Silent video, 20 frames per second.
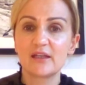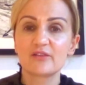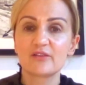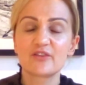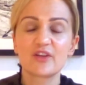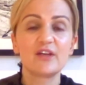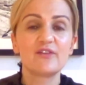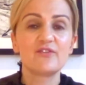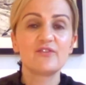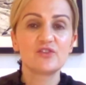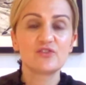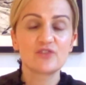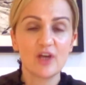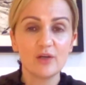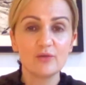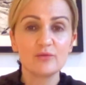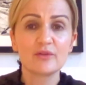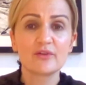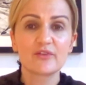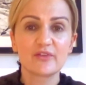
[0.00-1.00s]
so if you
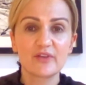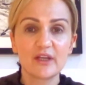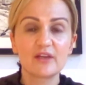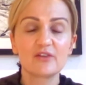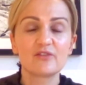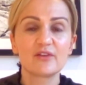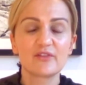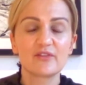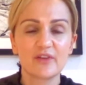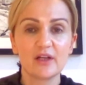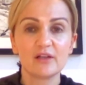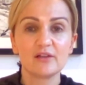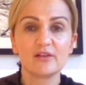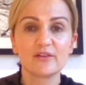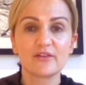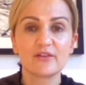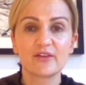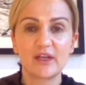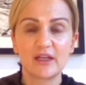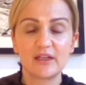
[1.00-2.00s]
don't see the
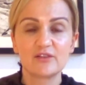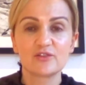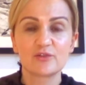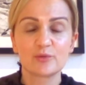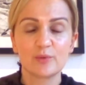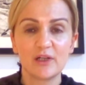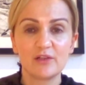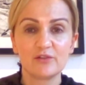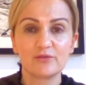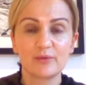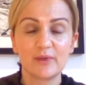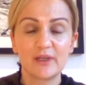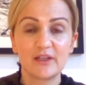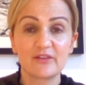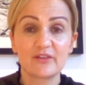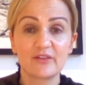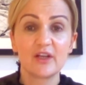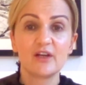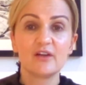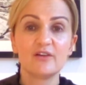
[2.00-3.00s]
results in 12
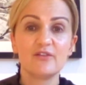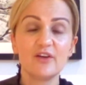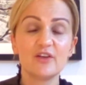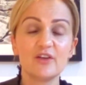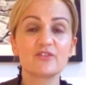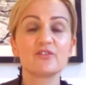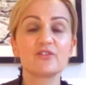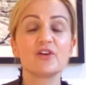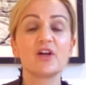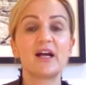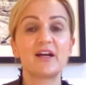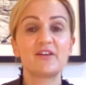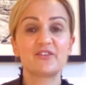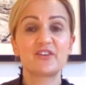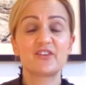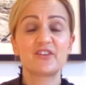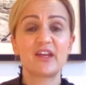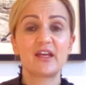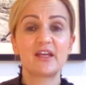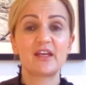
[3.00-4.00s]
weeks first of all i have to
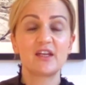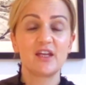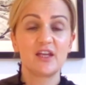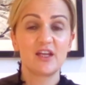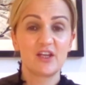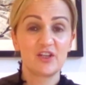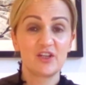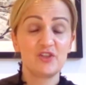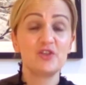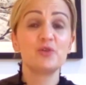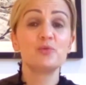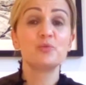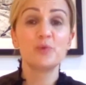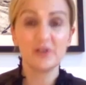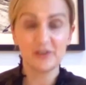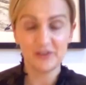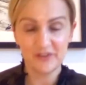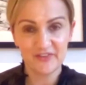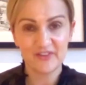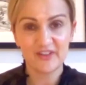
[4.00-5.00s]
say you
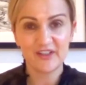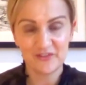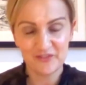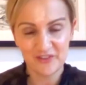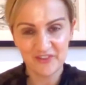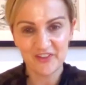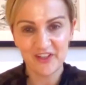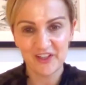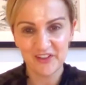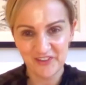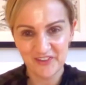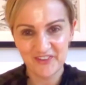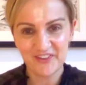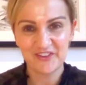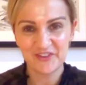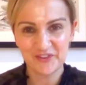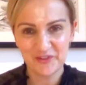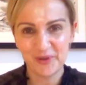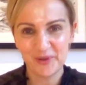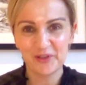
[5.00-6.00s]
will see results
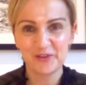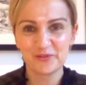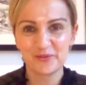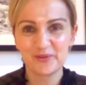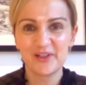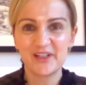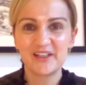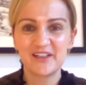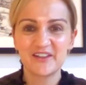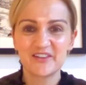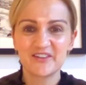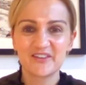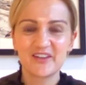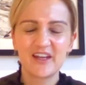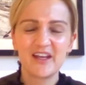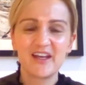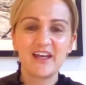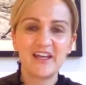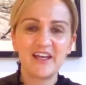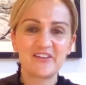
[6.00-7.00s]
in 12 weeks
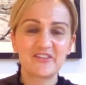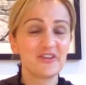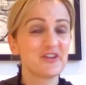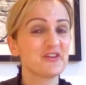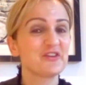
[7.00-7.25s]
it's not